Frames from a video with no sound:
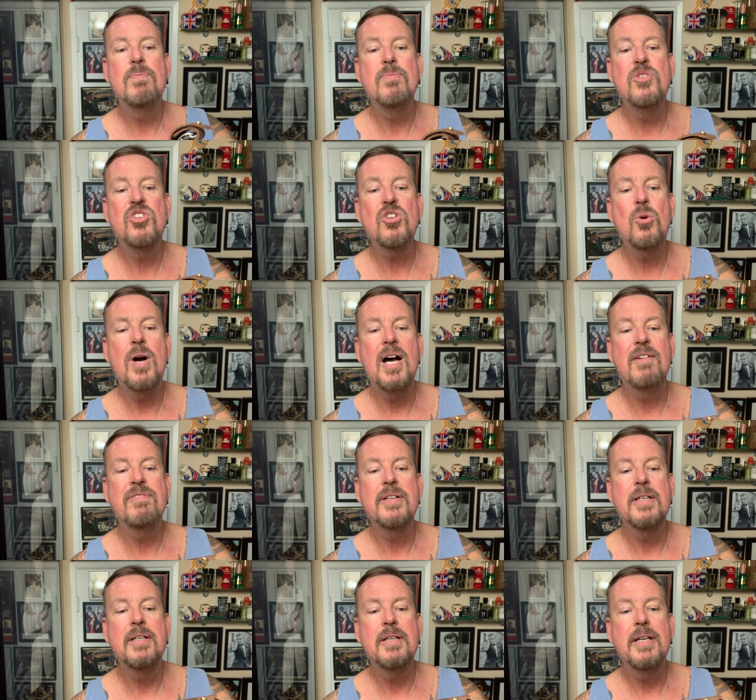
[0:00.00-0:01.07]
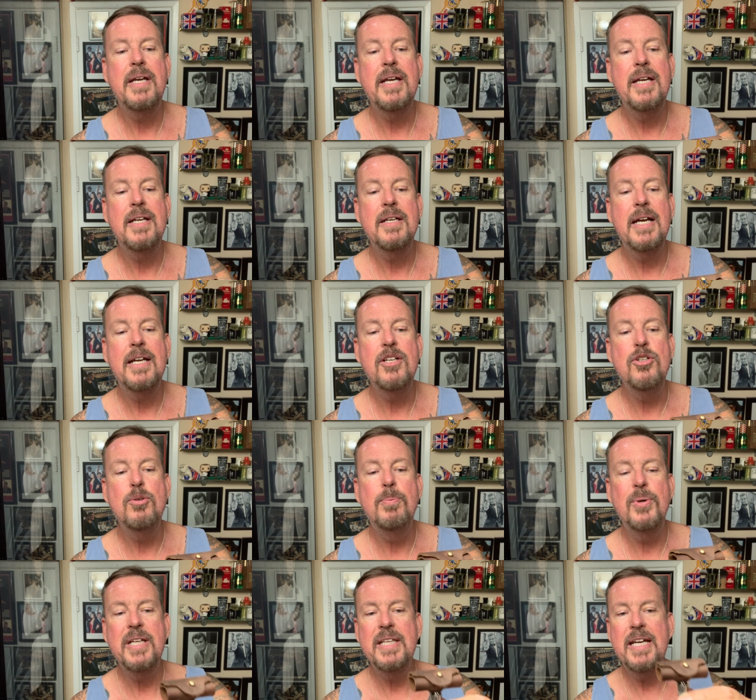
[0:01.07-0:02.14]
so often, and I do
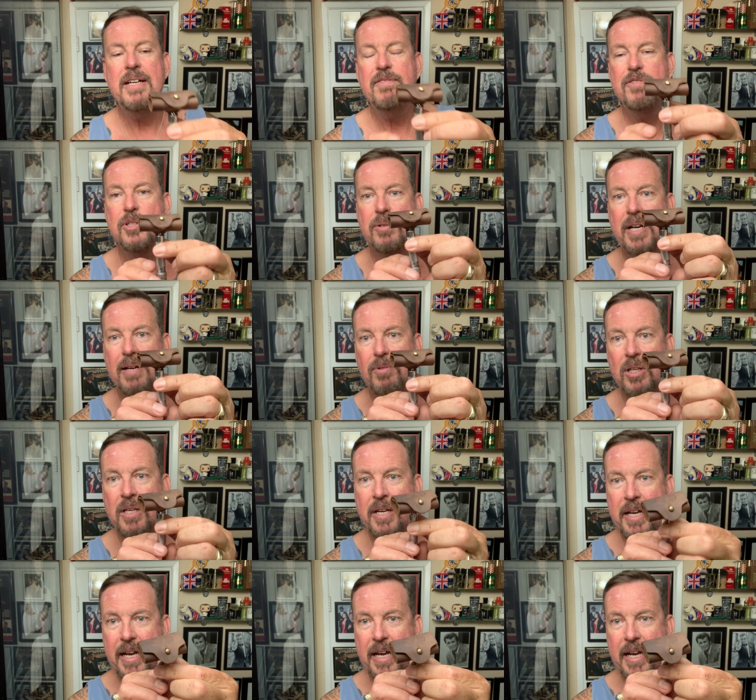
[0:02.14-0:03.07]
bring that for travel.